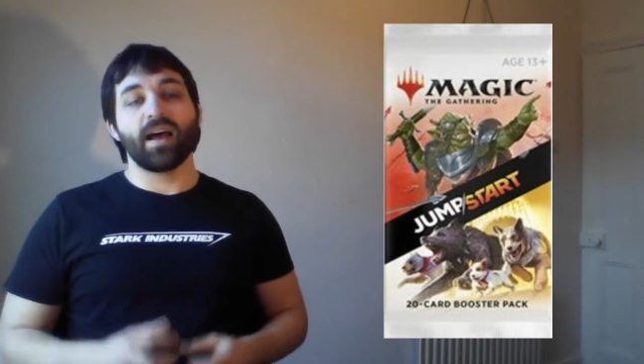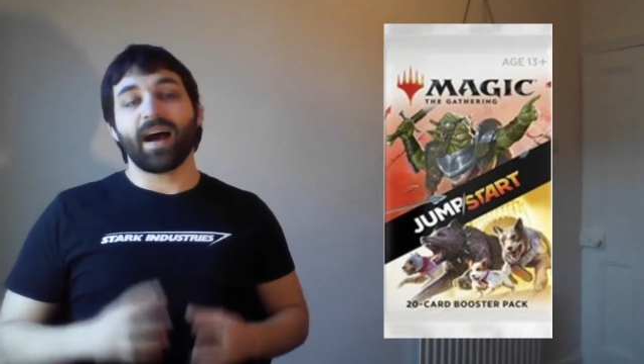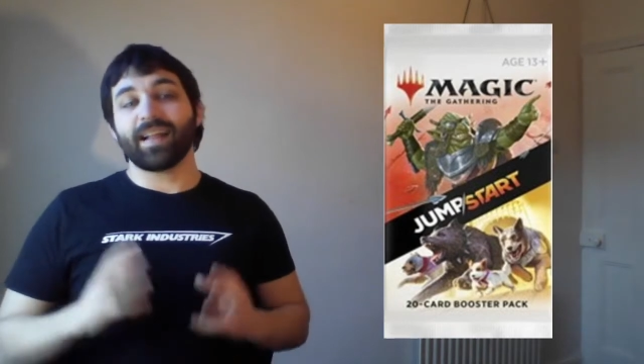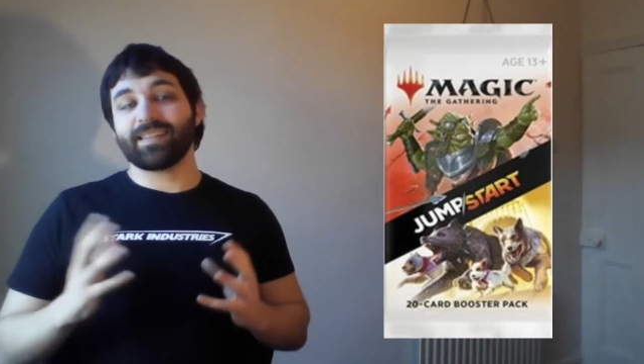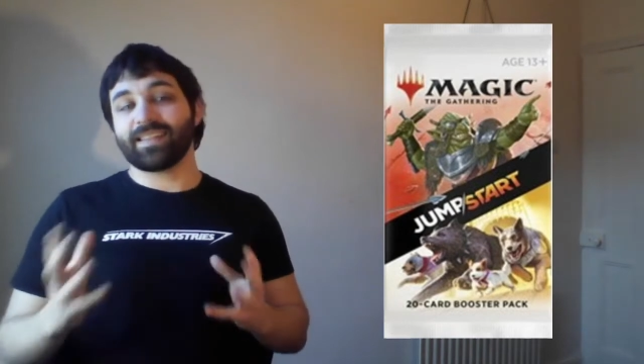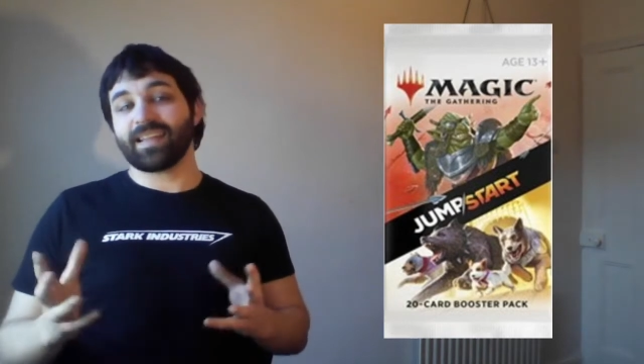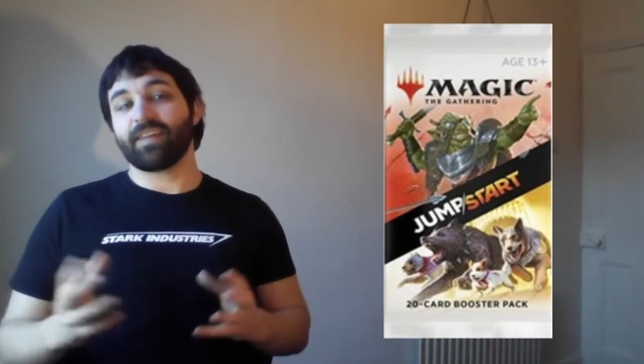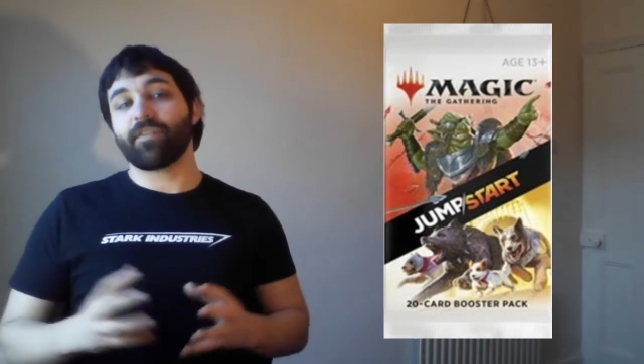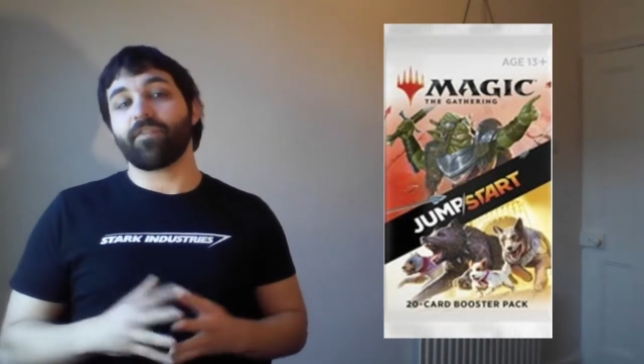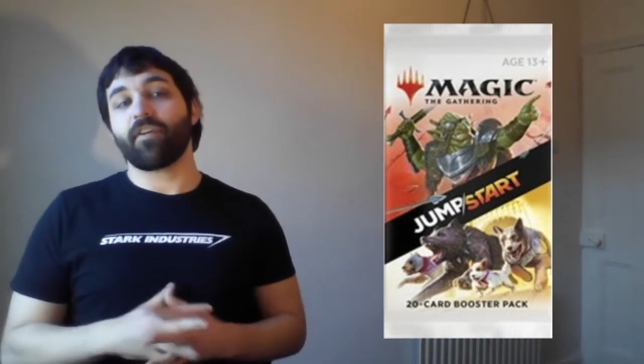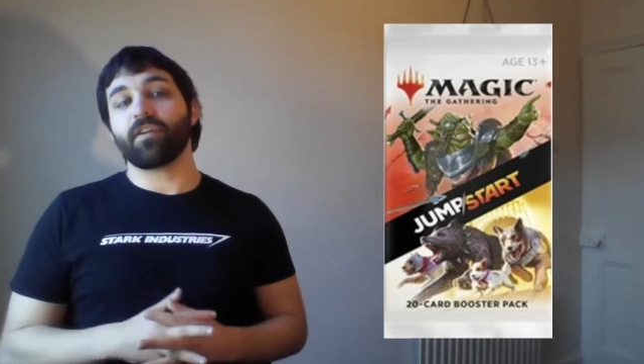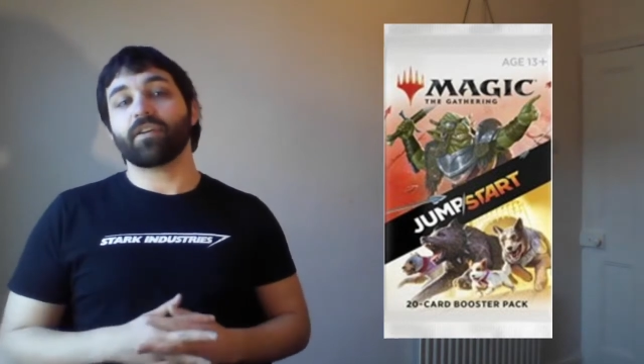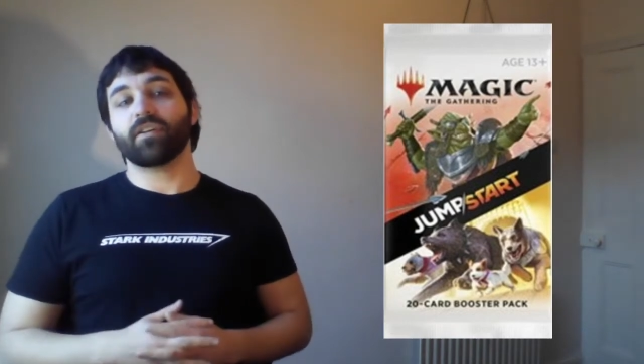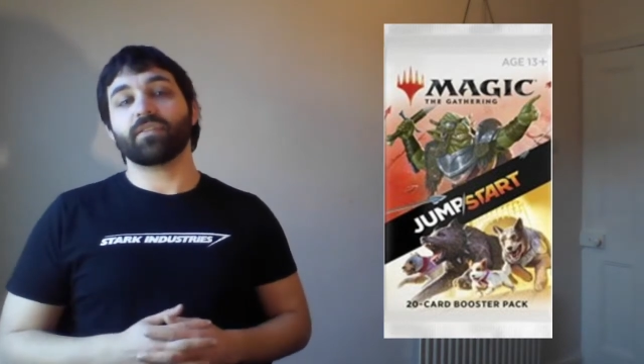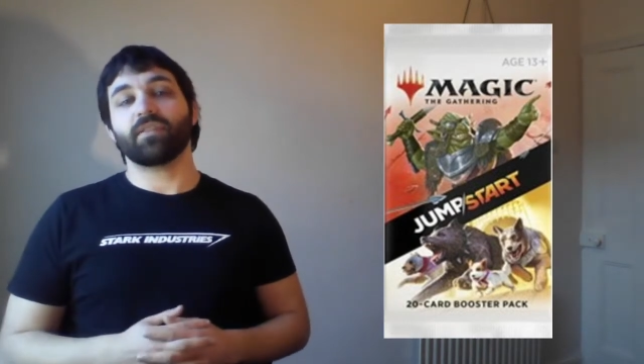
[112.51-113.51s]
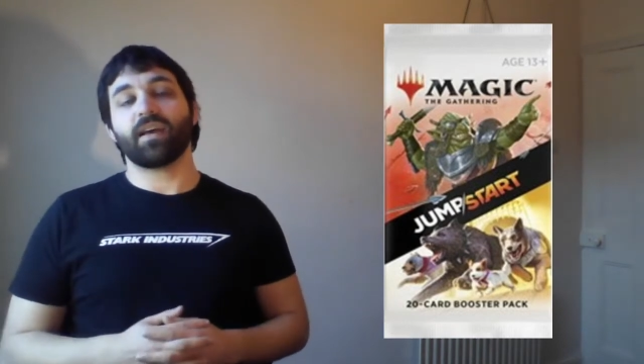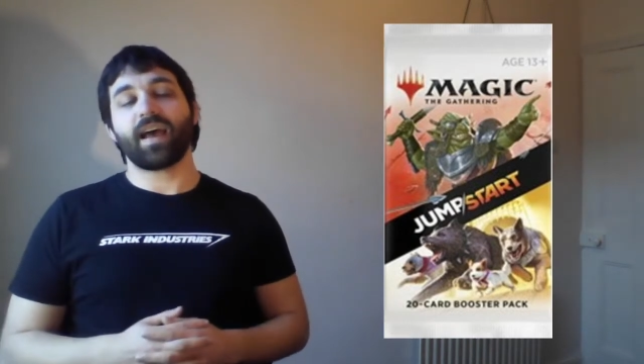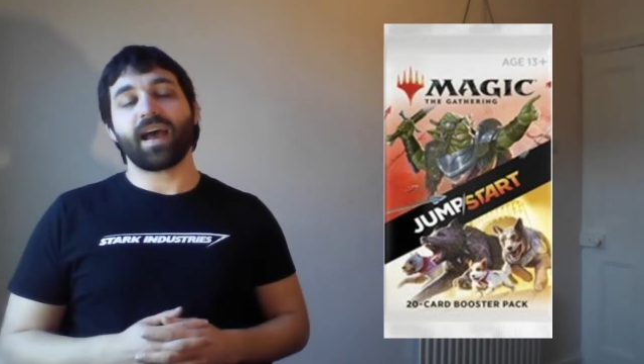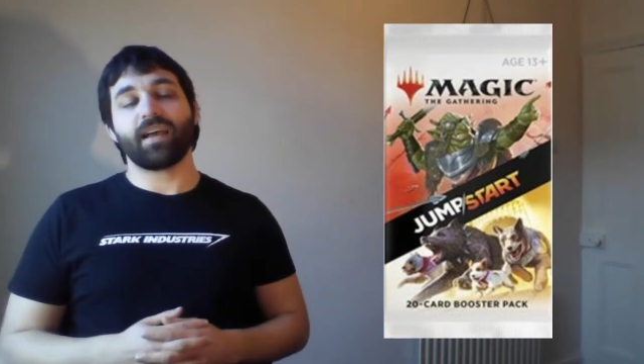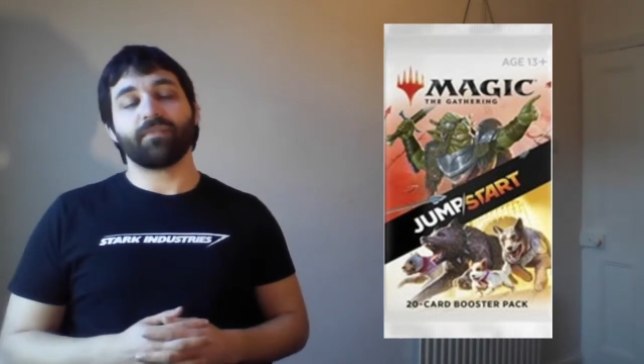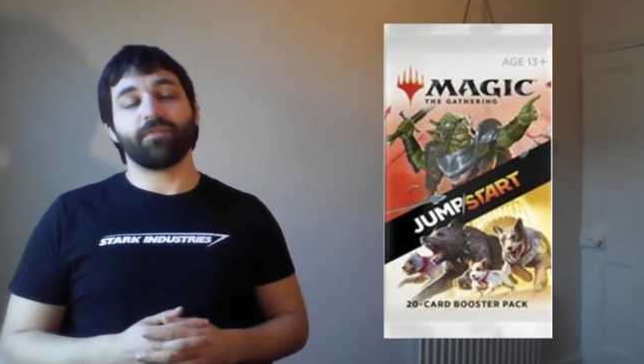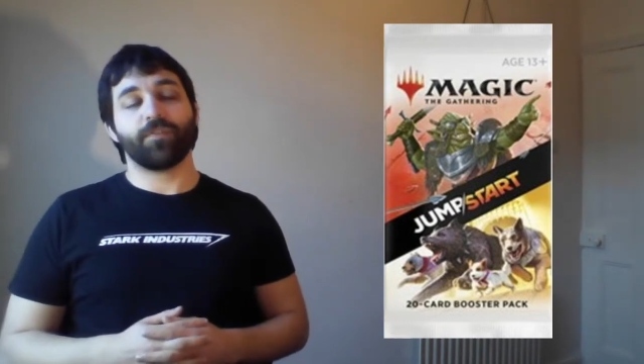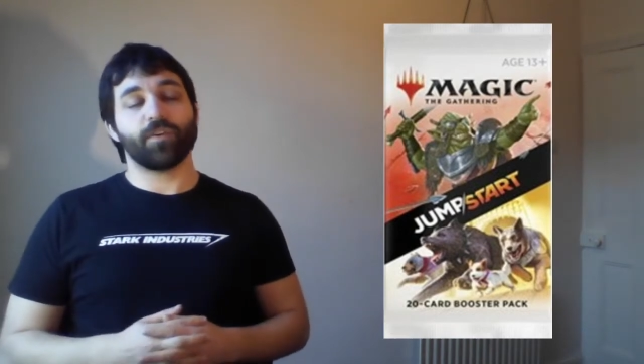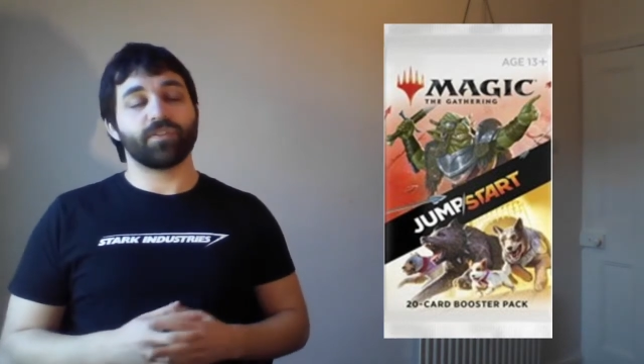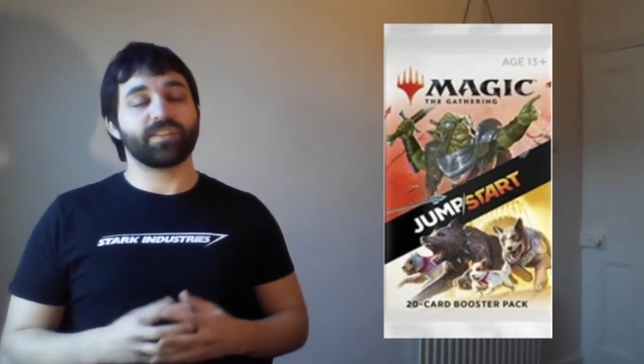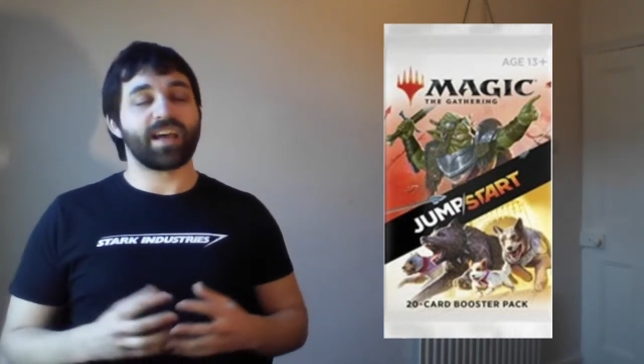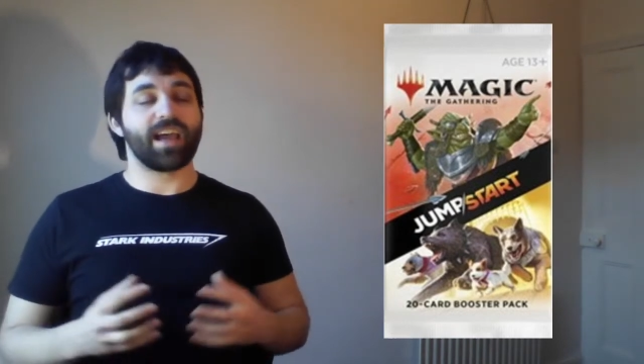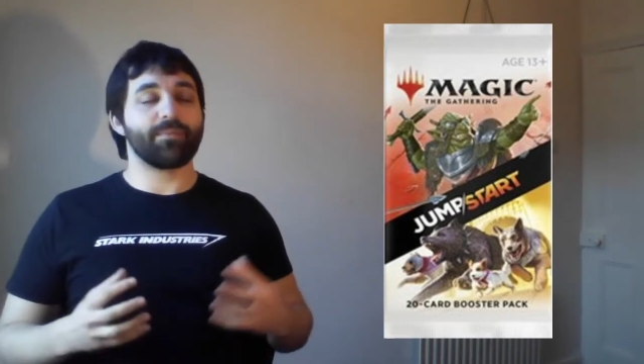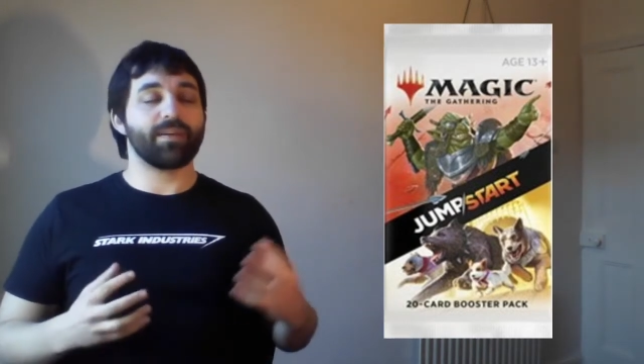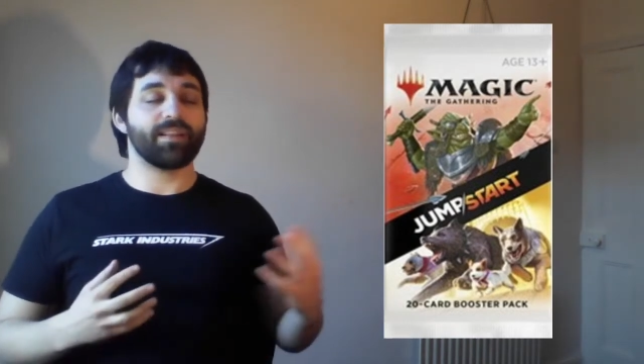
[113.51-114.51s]
I did have a very good fun
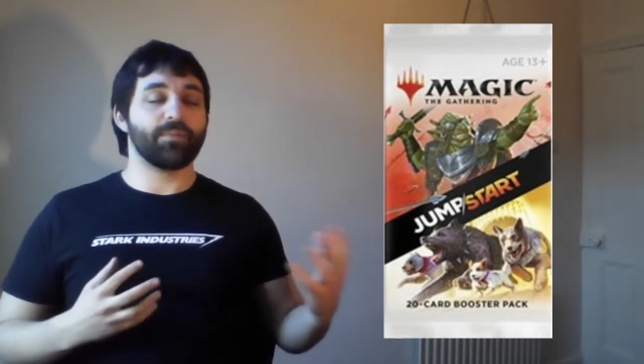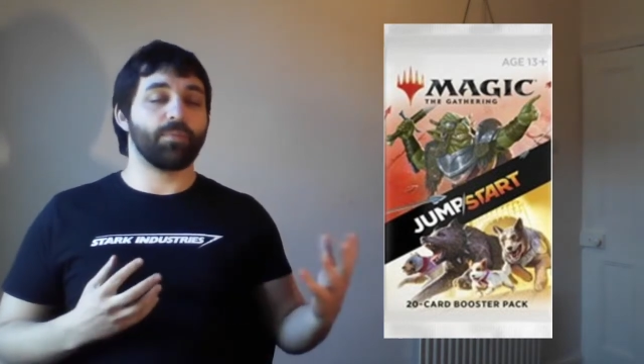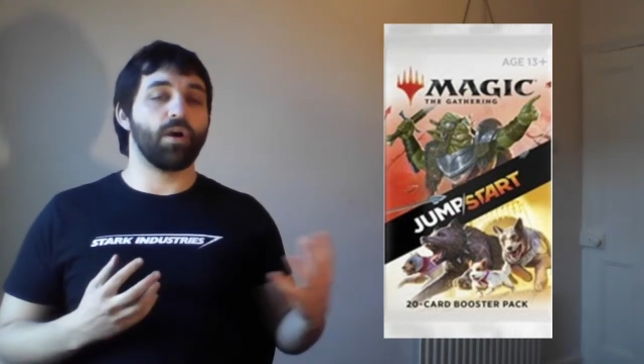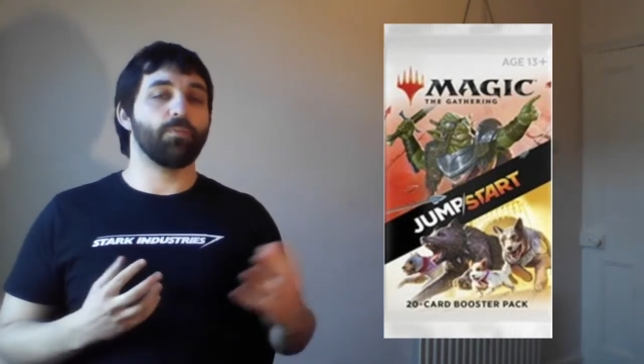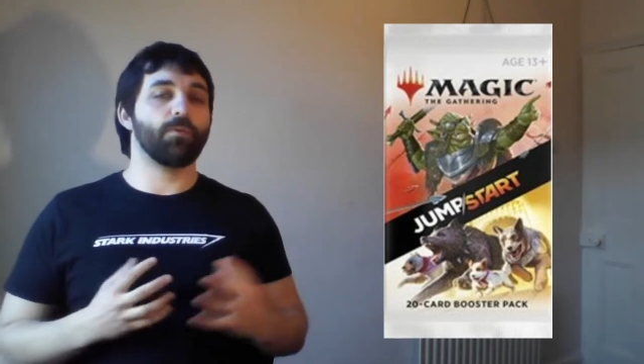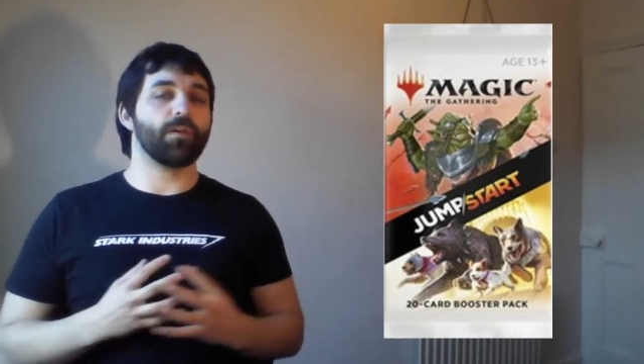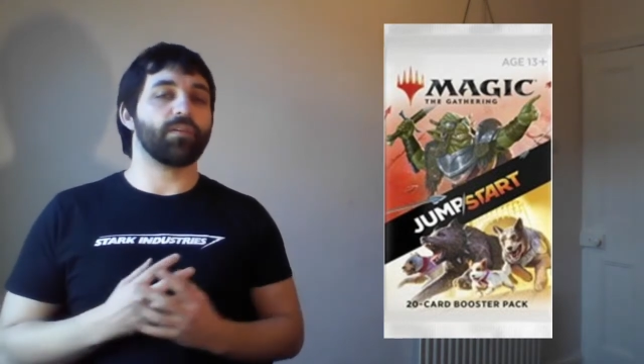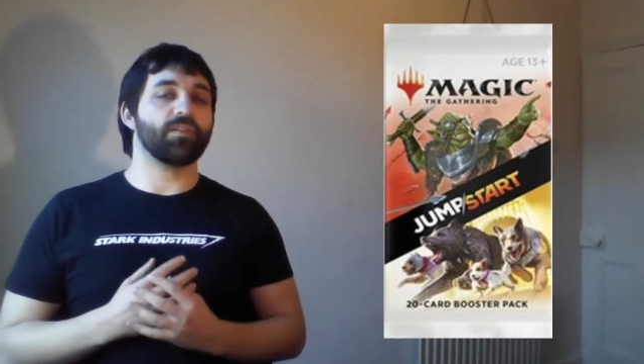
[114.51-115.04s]
time in the pub with